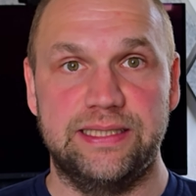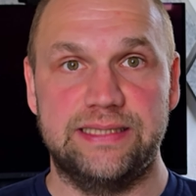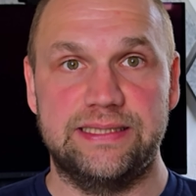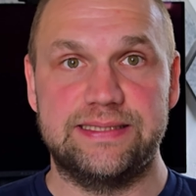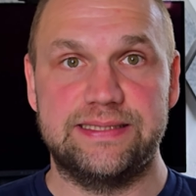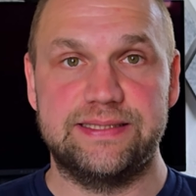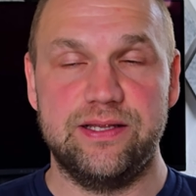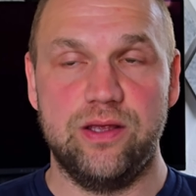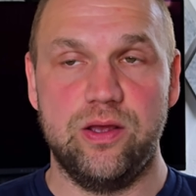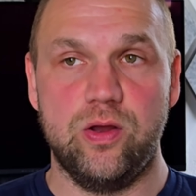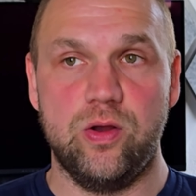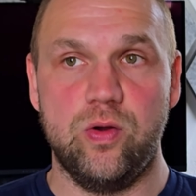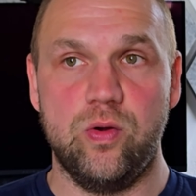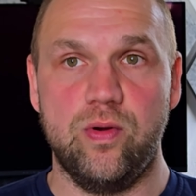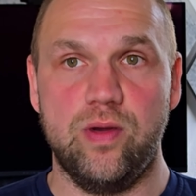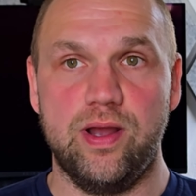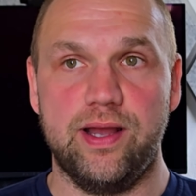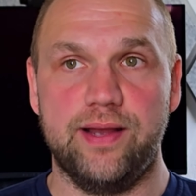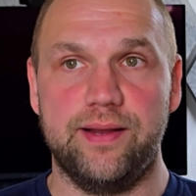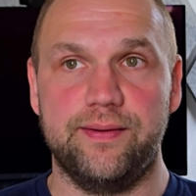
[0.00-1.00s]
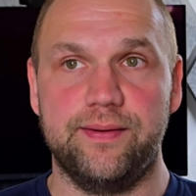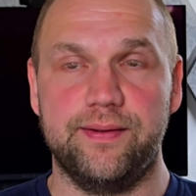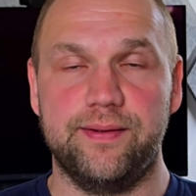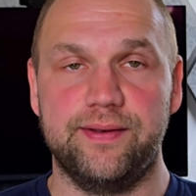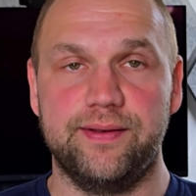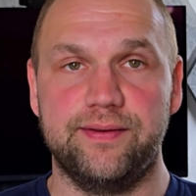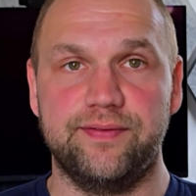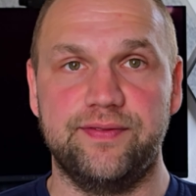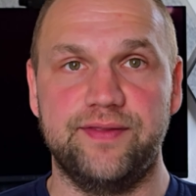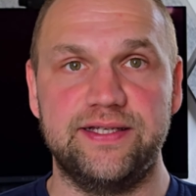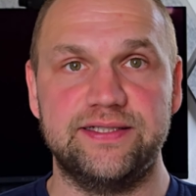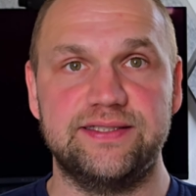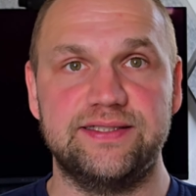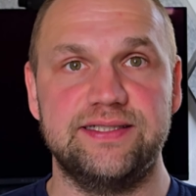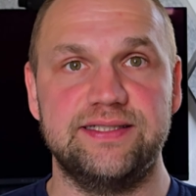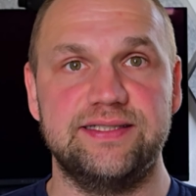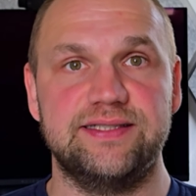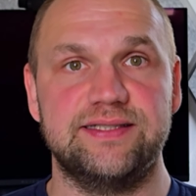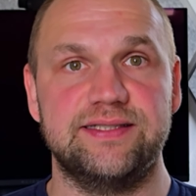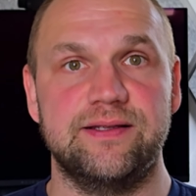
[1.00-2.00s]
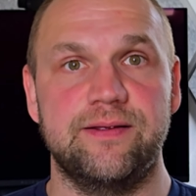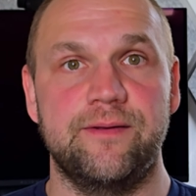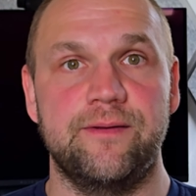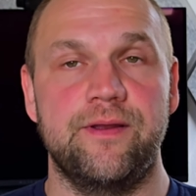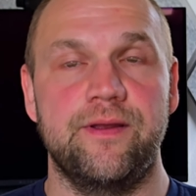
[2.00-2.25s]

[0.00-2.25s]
So this is